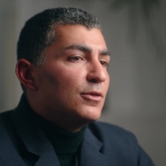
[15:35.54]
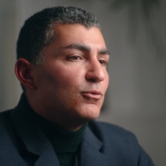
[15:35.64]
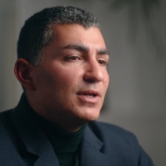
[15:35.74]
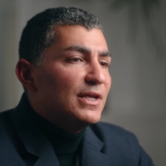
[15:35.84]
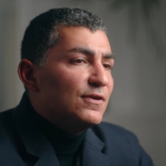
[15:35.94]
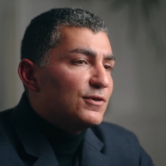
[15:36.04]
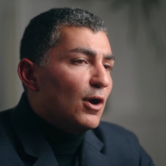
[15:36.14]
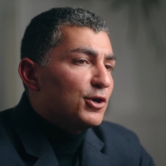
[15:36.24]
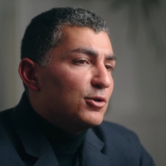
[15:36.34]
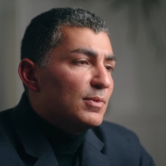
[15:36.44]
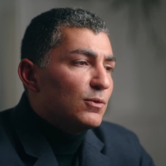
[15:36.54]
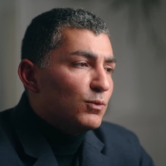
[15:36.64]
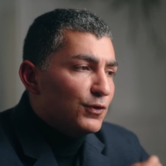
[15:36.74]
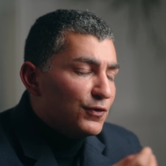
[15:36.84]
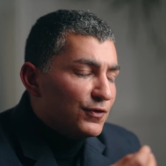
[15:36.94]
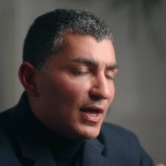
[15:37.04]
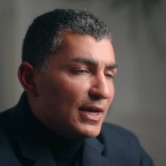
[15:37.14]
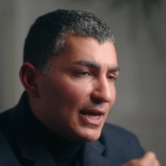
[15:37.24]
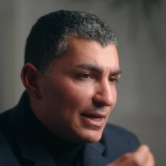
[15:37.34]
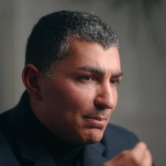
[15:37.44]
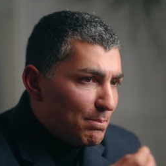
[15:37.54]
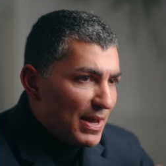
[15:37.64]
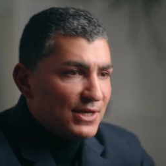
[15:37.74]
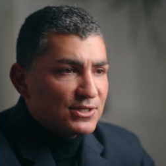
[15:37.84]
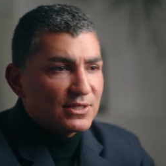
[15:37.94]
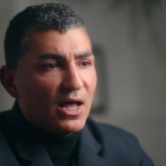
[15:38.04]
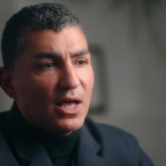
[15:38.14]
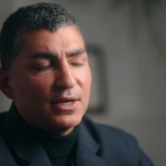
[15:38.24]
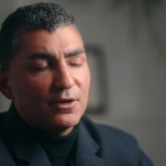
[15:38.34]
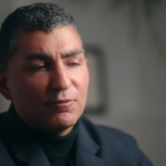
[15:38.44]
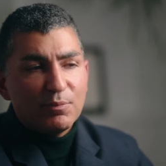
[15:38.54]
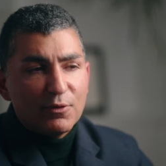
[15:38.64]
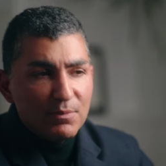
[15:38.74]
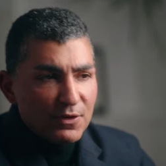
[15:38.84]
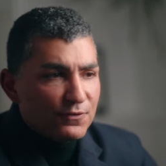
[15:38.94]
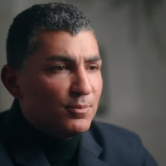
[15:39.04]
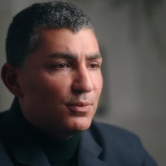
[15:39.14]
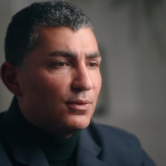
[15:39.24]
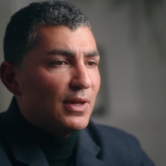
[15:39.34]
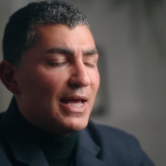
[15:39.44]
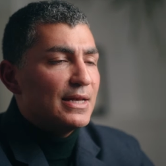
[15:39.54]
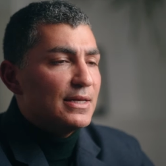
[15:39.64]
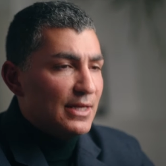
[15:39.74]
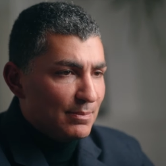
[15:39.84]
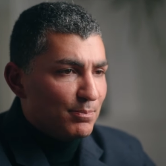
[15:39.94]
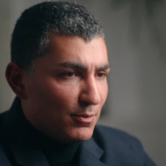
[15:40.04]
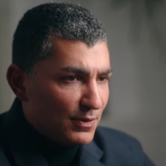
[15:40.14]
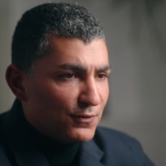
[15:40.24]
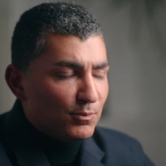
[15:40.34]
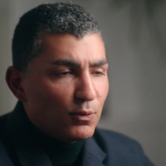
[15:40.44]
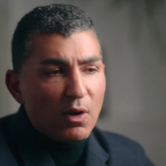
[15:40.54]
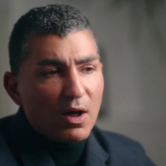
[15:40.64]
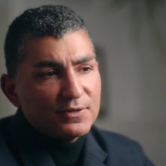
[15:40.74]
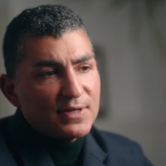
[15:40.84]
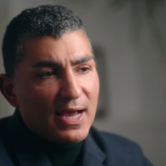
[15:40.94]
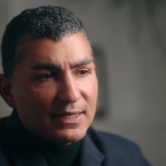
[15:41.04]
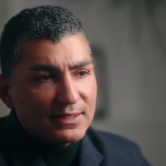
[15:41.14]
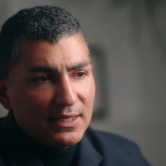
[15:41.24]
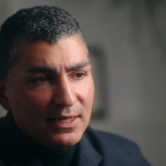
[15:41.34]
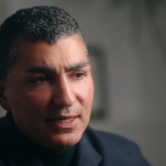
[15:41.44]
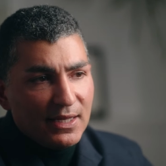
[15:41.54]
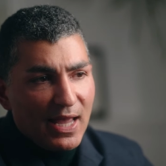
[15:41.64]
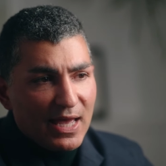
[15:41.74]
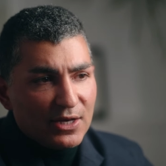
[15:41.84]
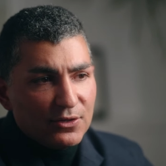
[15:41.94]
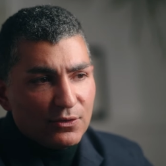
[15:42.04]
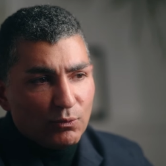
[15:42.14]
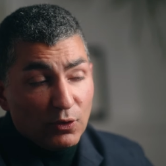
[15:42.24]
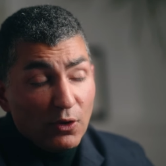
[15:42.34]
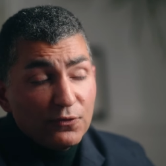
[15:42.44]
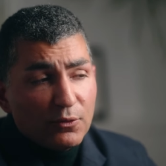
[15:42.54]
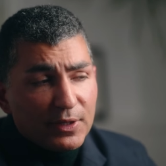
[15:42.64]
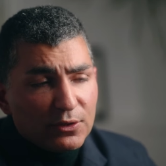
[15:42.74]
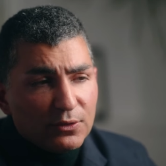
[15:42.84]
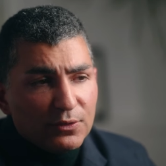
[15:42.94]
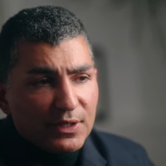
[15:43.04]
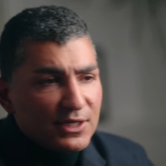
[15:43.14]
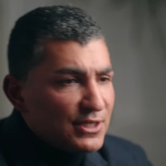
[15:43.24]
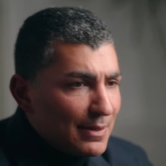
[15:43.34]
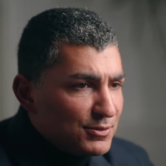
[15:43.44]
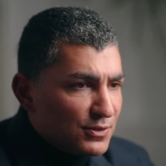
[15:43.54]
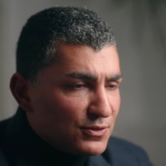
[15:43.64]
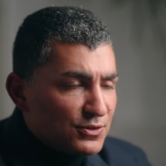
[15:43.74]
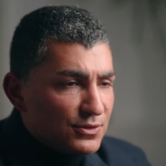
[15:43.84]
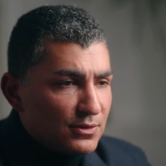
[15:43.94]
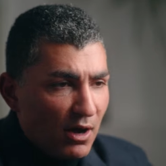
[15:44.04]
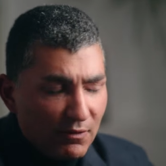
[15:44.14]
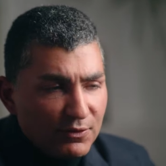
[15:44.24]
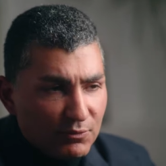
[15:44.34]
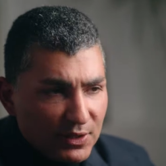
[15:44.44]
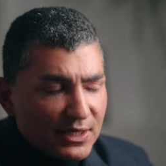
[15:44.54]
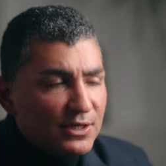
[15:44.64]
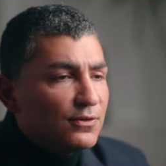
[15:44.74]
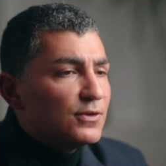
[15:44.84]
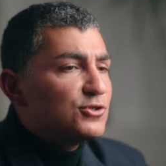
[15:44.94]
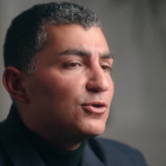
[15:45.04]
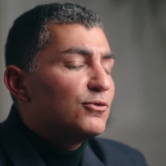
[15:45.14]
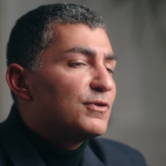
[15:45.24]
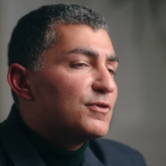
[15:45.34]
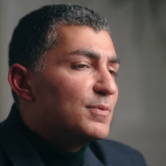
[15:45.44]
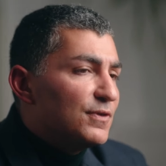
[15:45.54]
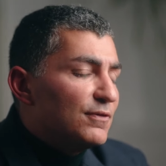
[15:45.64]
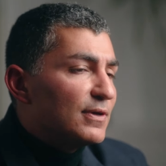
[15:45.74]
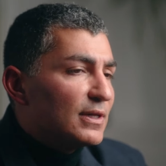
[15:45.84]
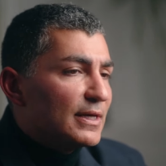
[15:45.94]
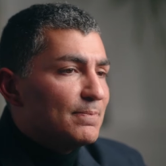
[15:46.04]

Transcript: The release document will set a baseline of permissible and impermissible contact, and will also include exceptions, often relating to the children specifically.